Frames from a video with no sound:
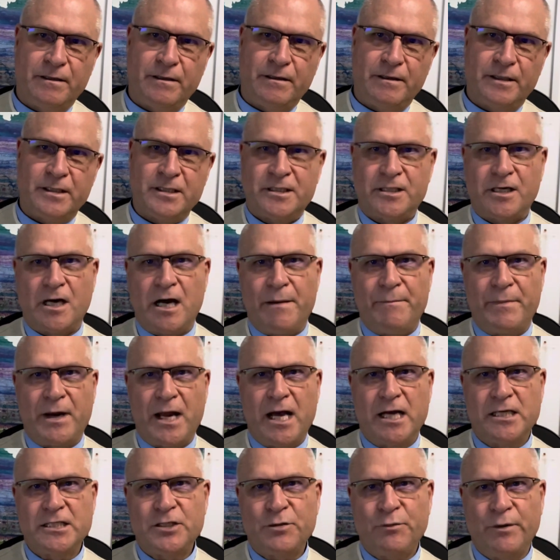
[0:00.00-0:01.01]
This time
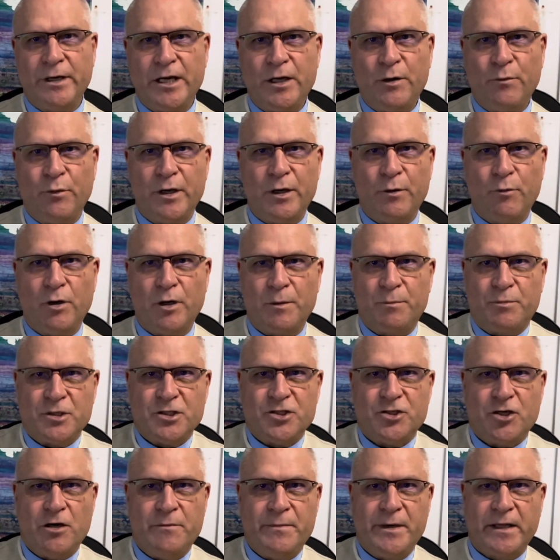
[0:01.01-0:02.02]
last week, we were
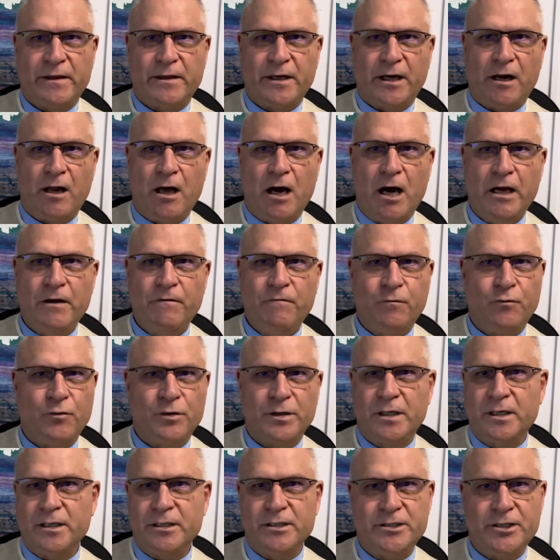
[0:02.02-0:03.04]
presuming that life
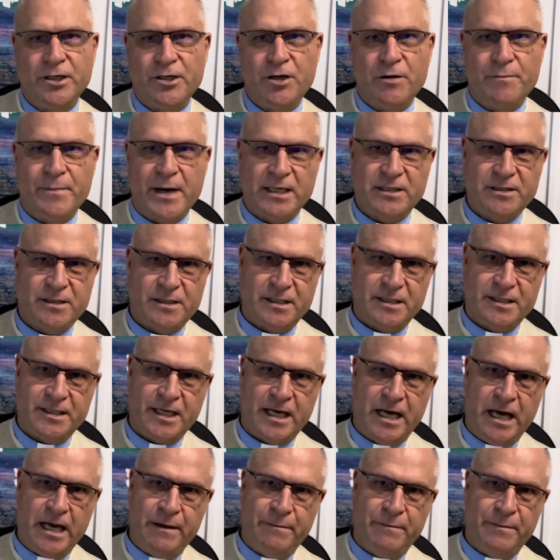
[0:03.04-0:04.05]
would continue much the
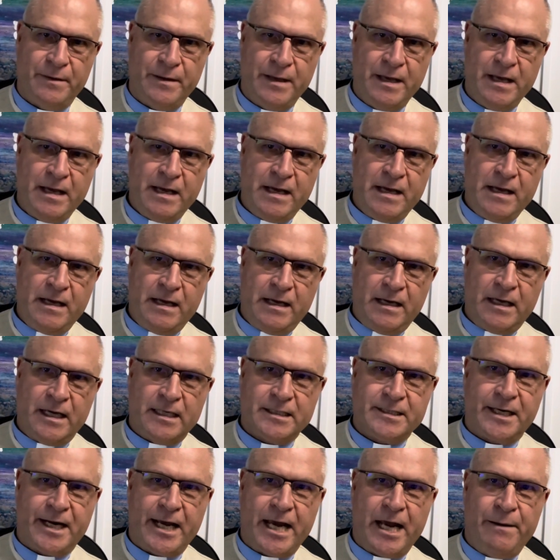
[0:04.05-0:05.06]
same
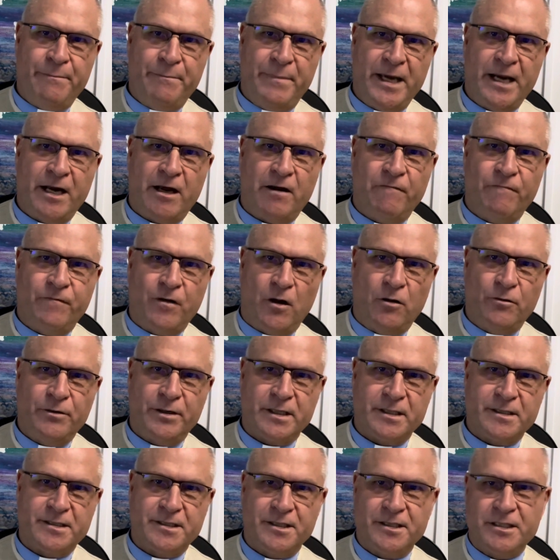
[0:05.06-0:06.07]
as it had been
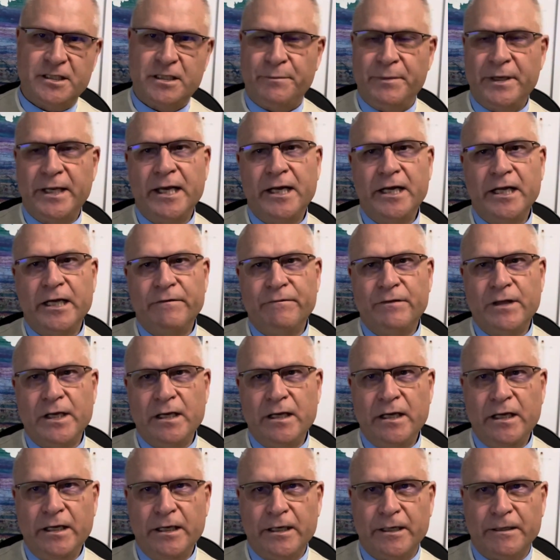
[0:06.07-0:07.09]
unfolding since the beginning of the
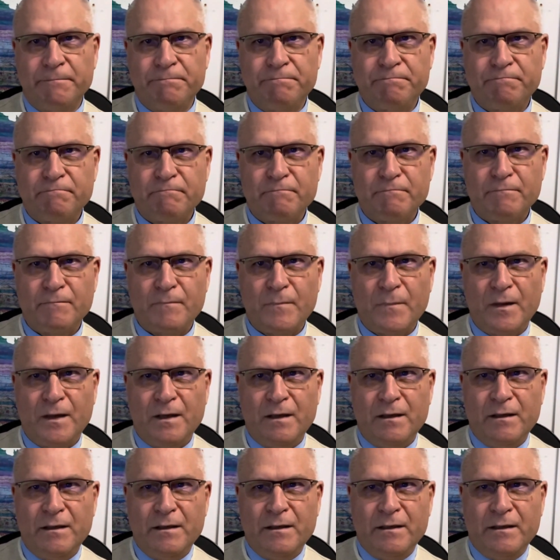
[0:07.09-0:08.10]
year.
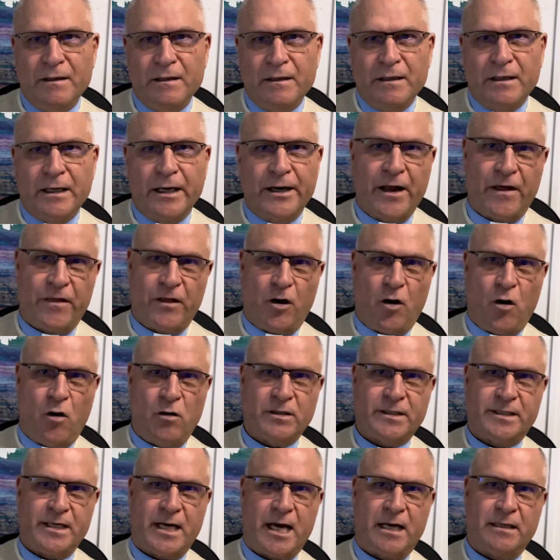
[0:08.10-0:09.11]
Another
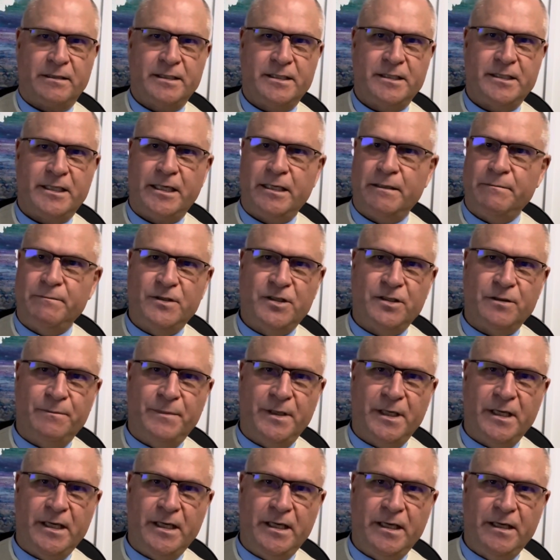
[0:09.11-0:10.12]
lockdown seemed to
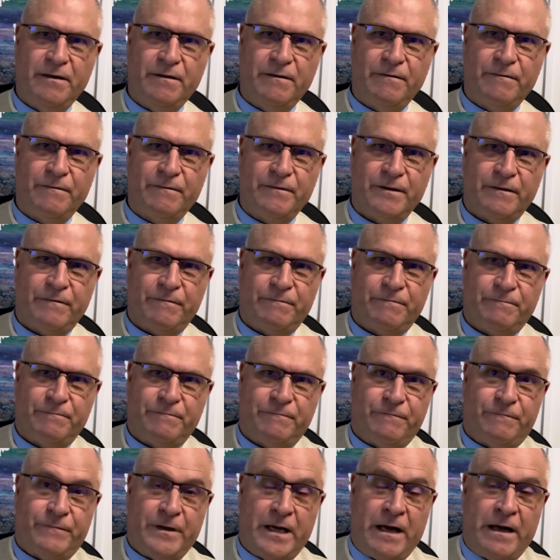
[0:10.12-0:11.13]
be a
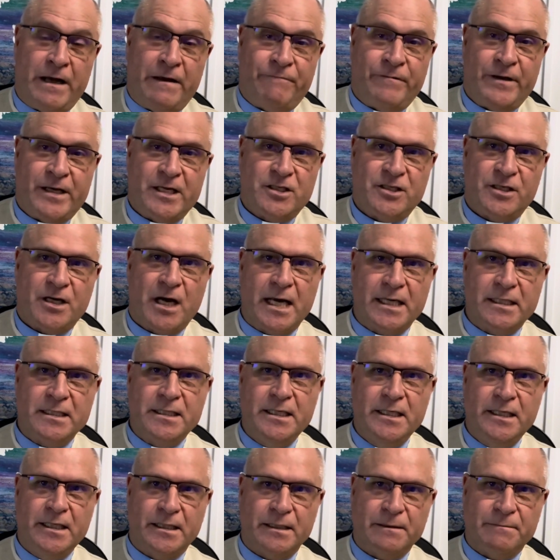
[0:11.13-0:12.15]
far-fetched
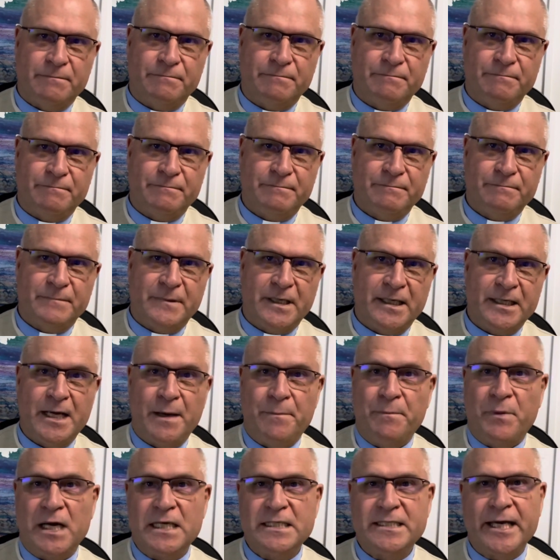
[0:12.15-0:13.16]
idea. And yet
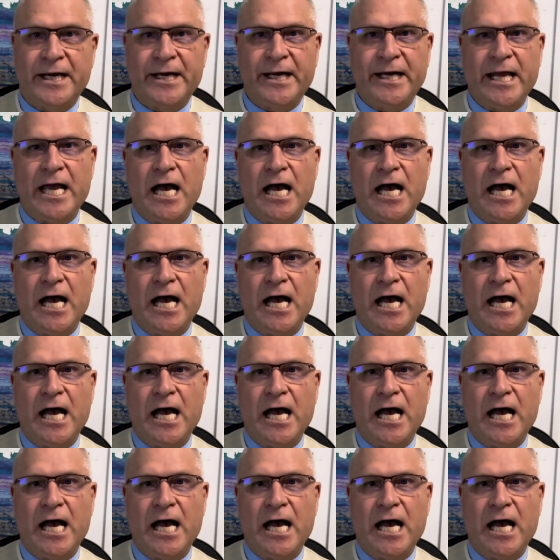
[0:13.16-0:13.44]
by Saturday